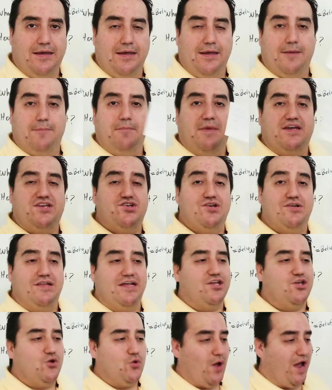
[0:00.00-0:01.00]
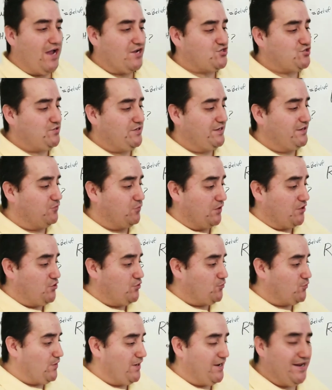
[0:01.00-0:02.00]
Make sure that you actually, when
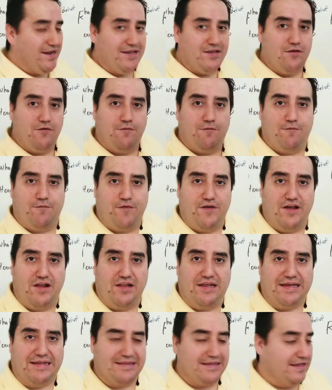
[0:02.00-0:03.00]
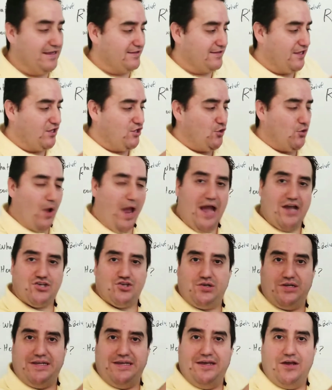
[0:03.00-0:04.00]
you read it, you feel it, that you
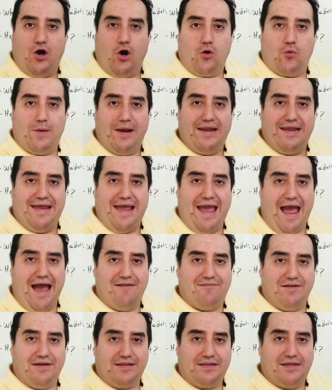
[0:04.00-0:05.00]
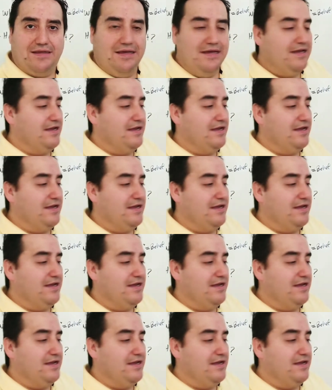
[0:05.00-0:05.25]
actually already have it.